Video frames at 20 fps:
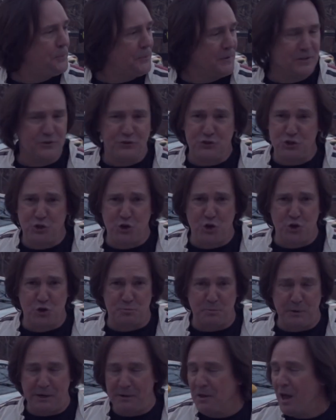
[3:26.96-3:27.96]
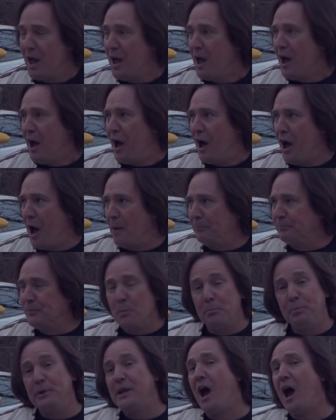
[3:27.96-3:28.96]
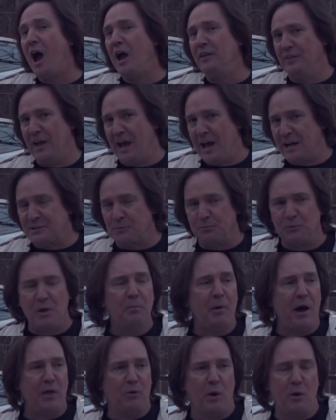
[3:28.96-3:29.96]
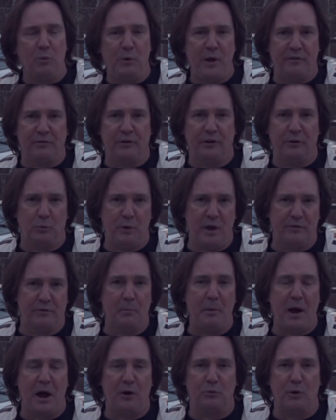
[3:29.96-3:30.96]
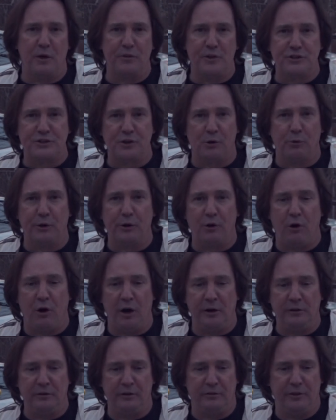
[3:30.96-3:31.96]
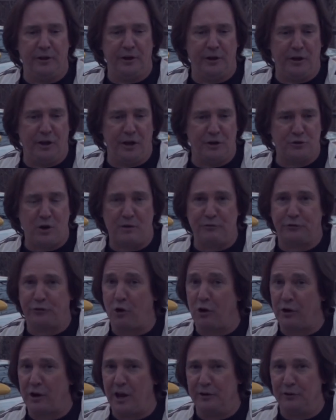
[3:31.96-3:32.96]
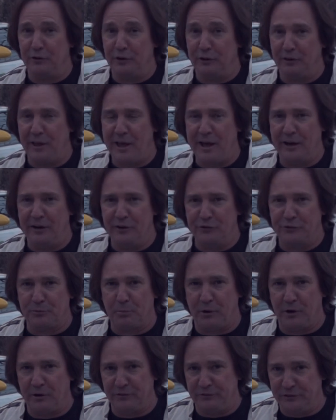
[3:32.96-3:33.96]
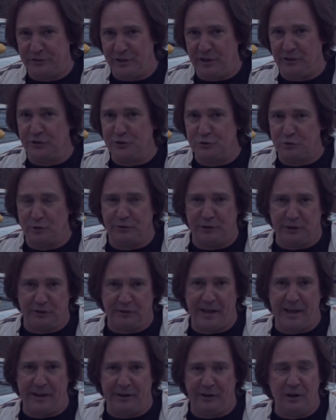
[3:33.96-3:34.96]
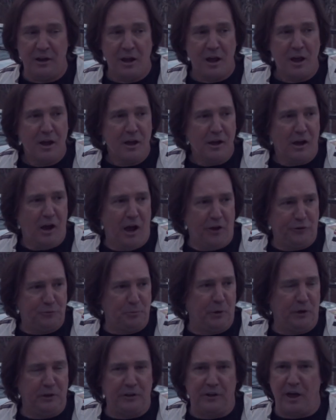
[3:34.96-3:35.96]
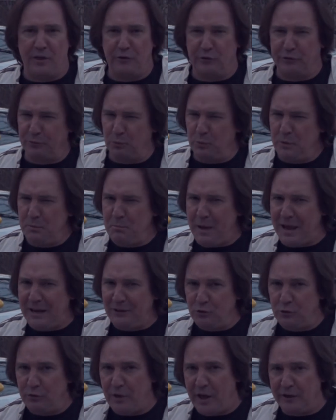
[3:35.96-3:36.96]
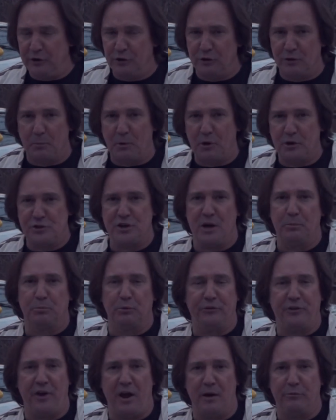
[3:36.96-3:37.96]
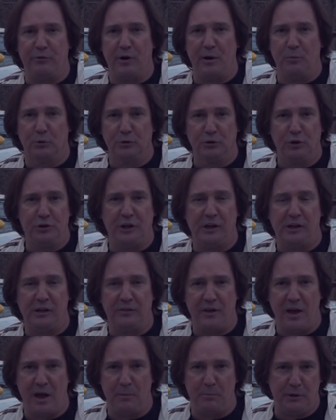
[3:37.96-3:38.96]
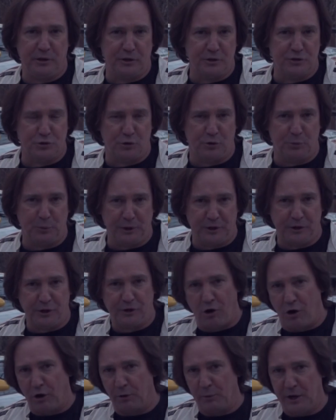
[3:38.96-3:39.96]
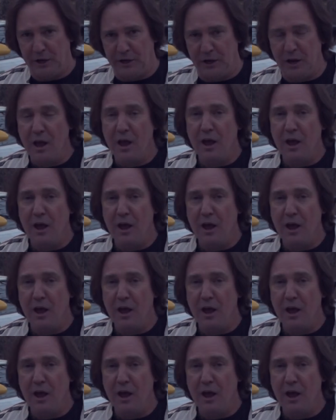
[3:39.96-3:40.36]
Excuse me. Behind that, and by the way, we have a mountain run that's going on that Travis Carr got here in Atlanta as a part of Daily Driven Atlanta is putting together. So we may do that here in the March-April timeframe. We're looking at that, making sure that we can get a car ready.